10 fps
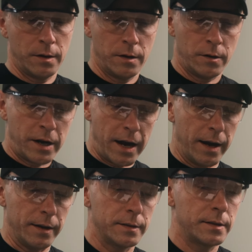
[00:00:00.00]

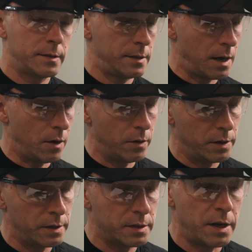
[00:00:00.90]
Okay, so
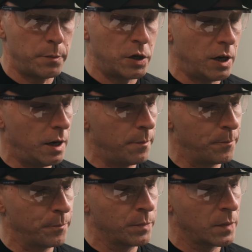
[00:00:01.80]
it's empty
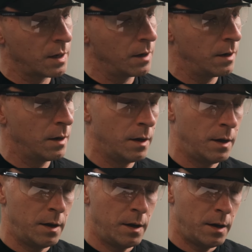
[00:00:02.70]

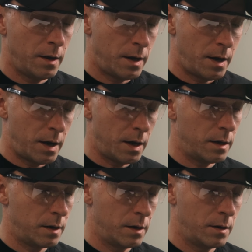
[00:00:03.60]

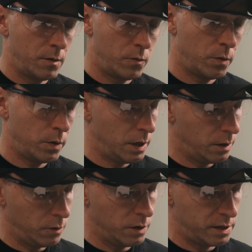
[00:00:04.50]
and we need
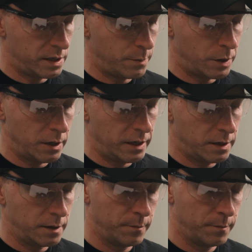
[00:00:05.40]
to disassemble it.